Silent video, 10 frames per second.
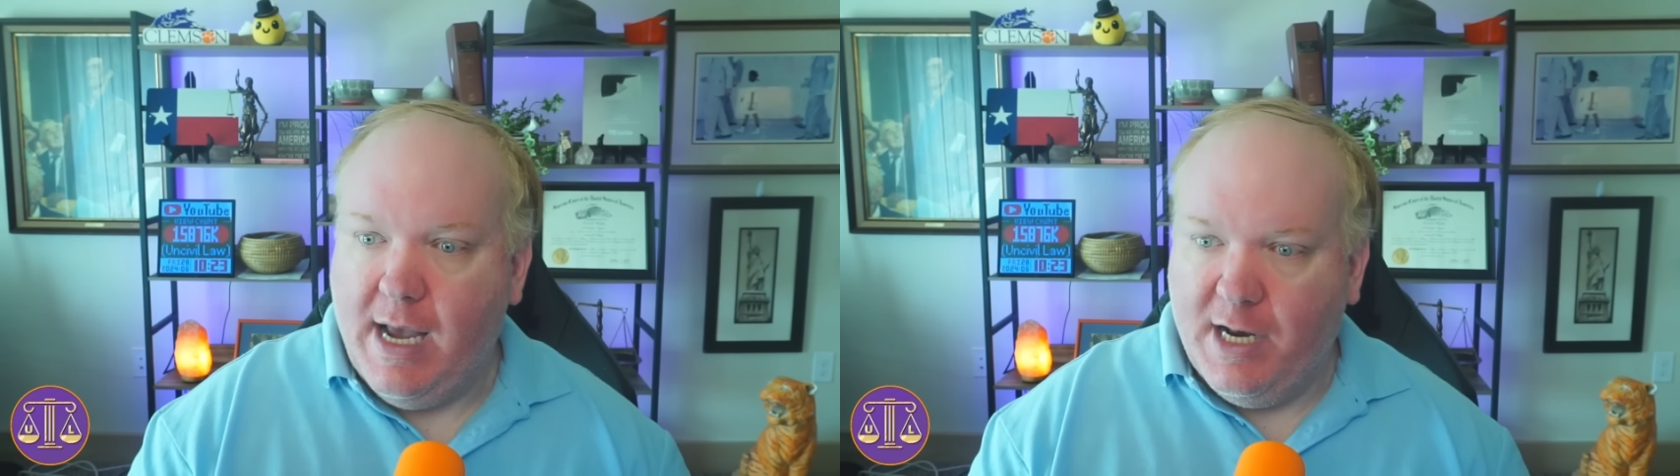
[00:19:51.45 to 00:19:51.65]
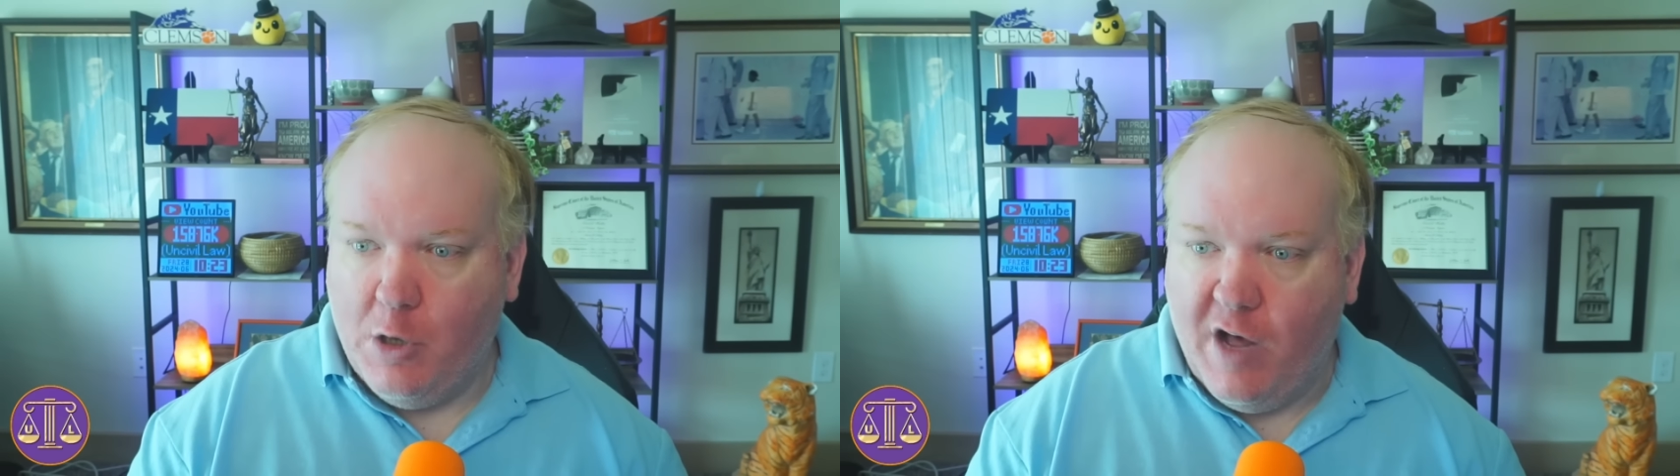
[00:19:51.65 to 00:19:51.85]

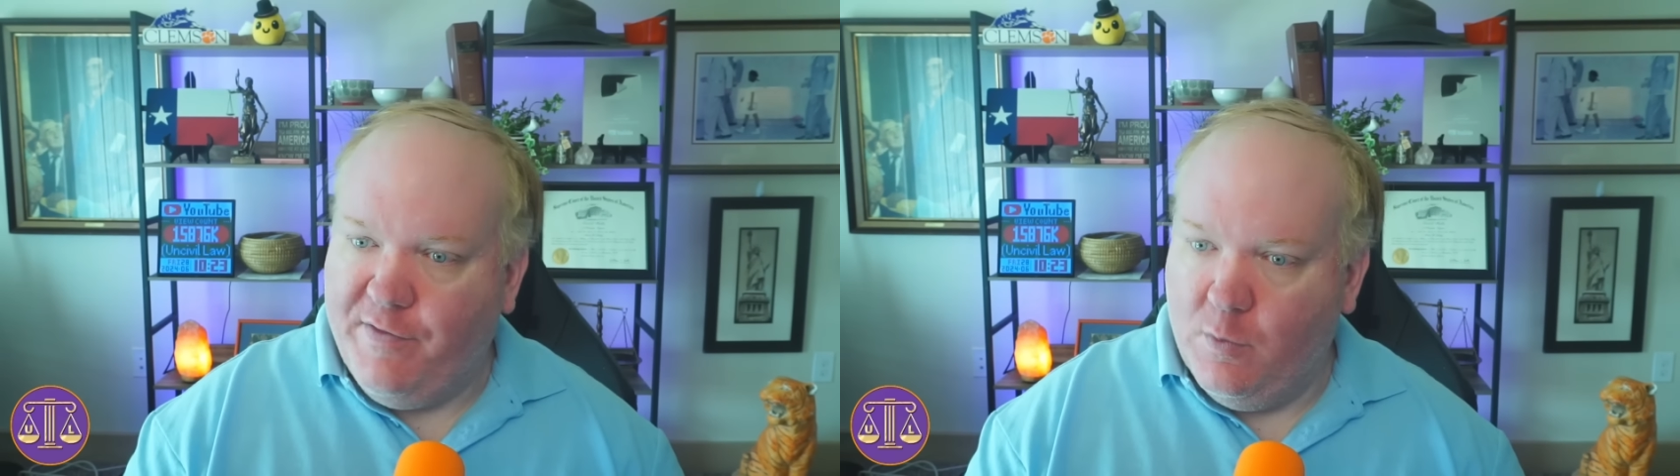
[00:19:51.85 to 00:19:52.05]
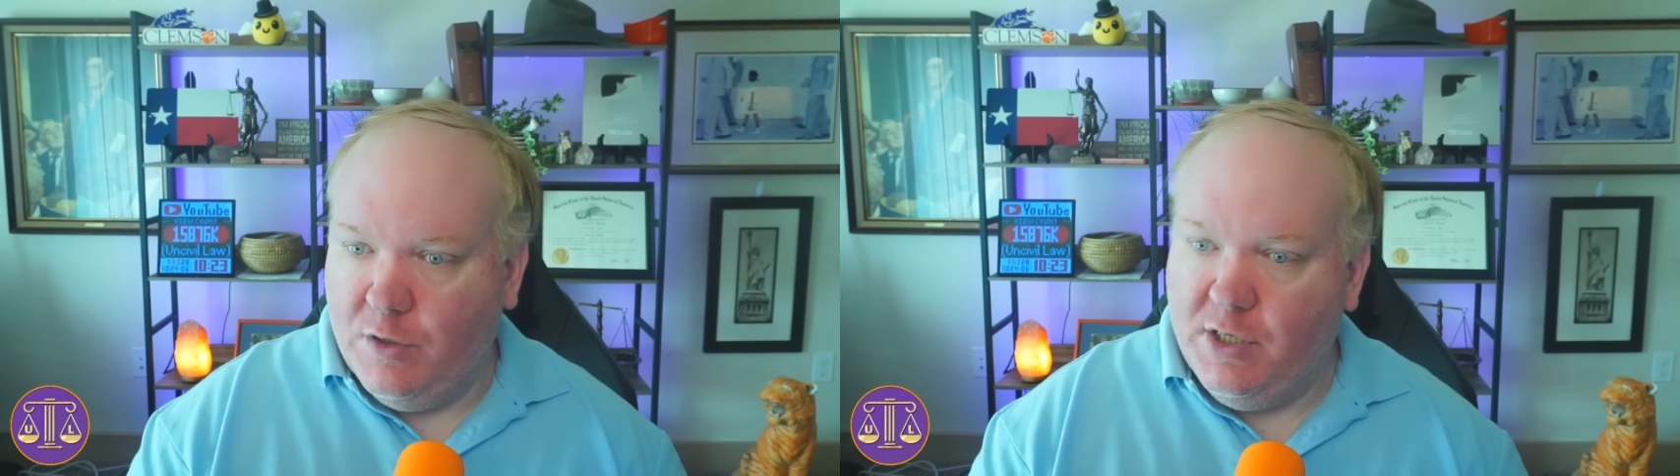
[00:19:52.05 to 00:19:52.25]
And it
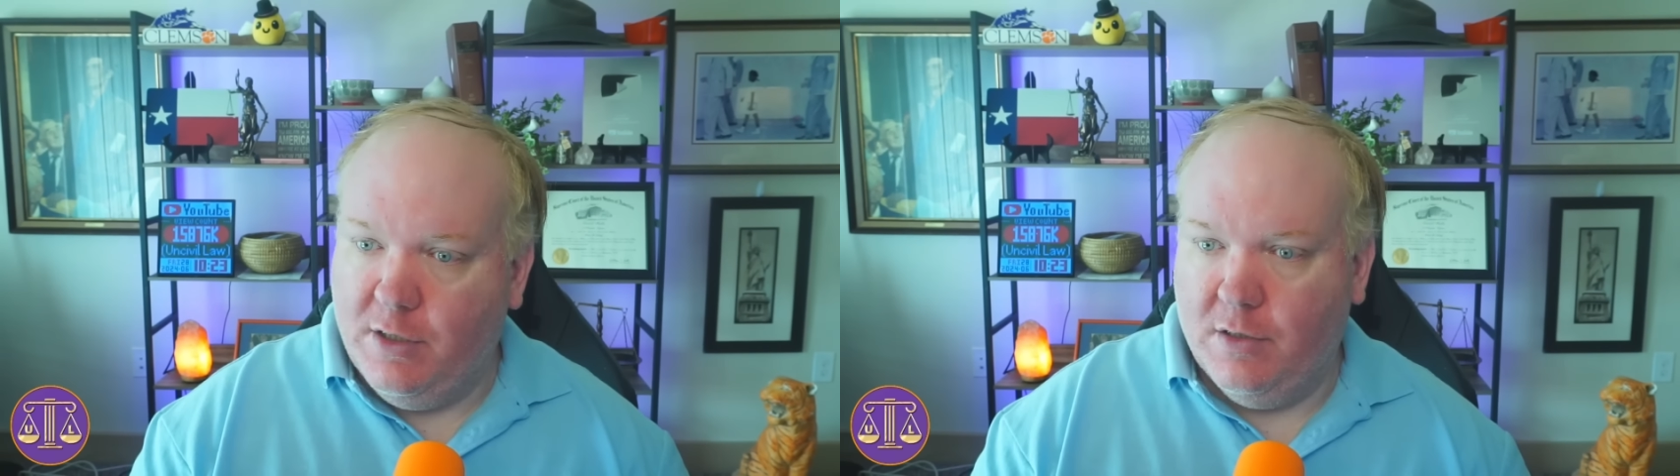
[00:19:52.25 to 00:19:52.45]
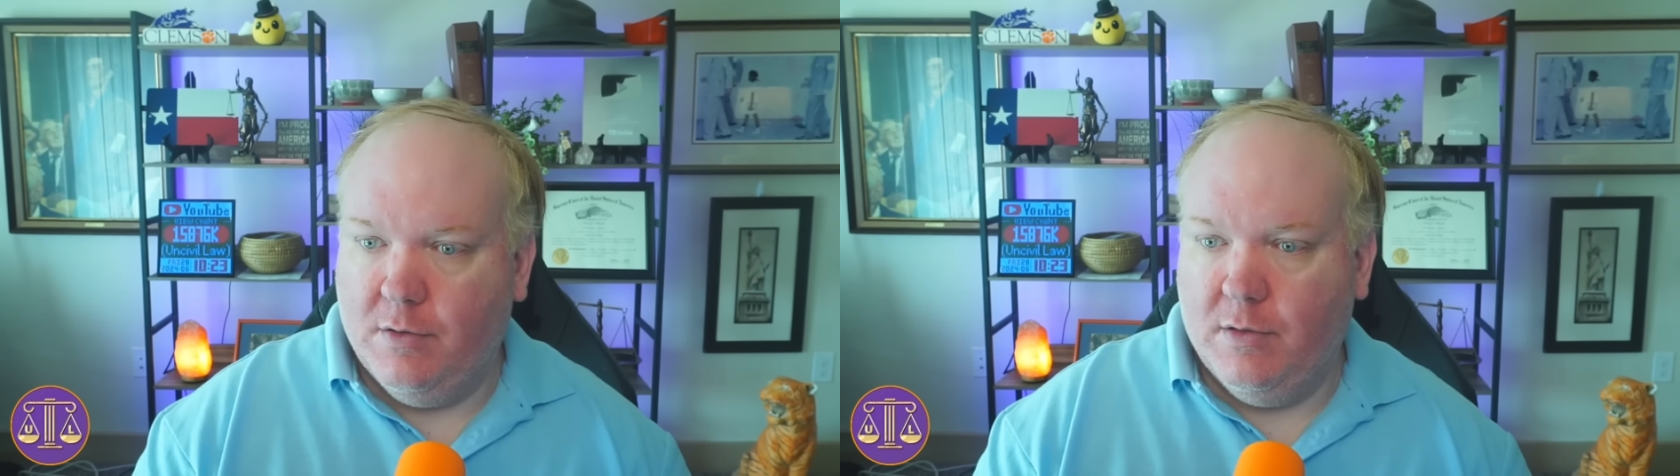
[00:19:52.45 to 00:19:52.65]
often will
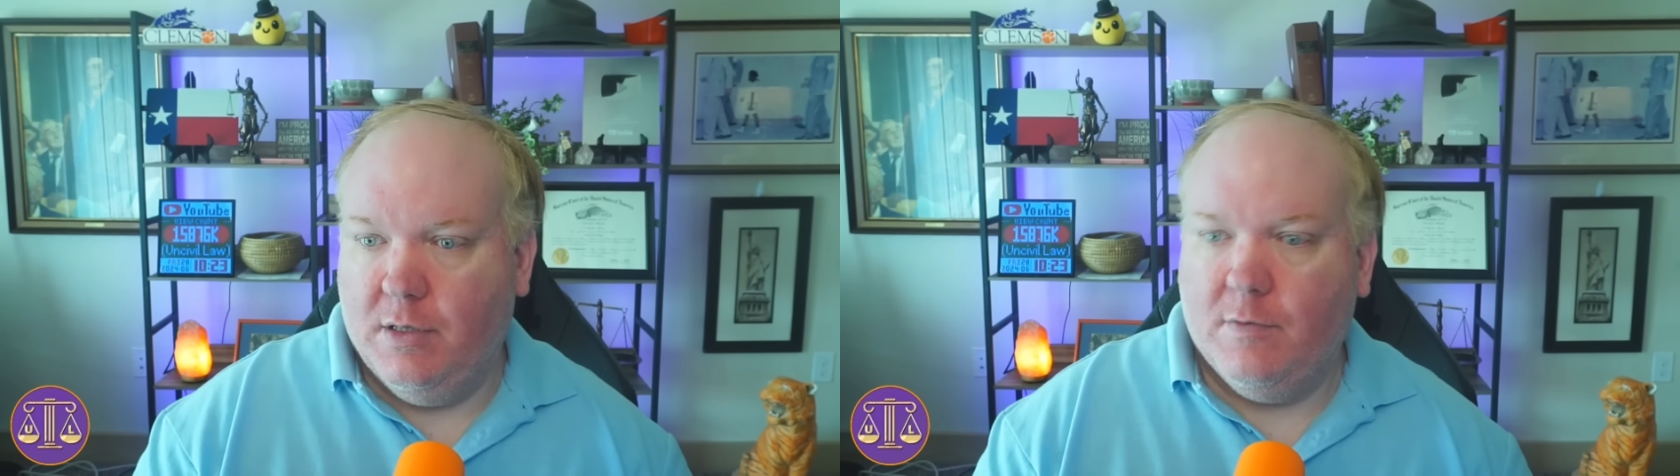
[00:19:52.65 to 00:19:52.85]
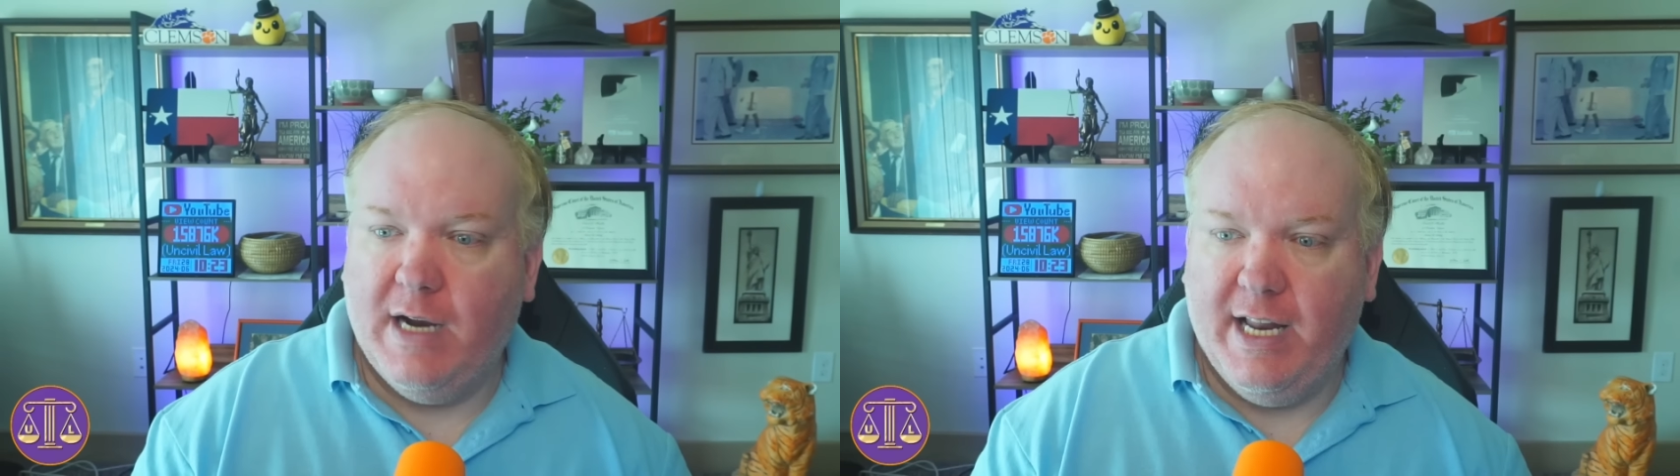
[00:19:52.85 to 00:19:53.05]
do,
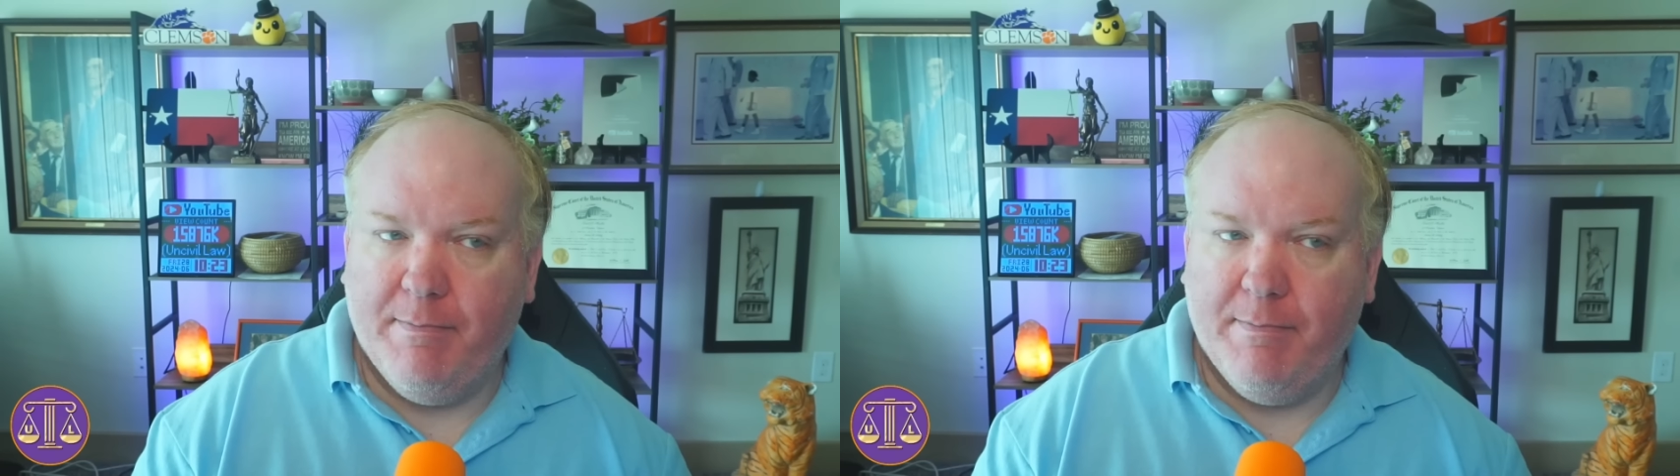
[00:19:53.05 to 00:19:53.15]
right?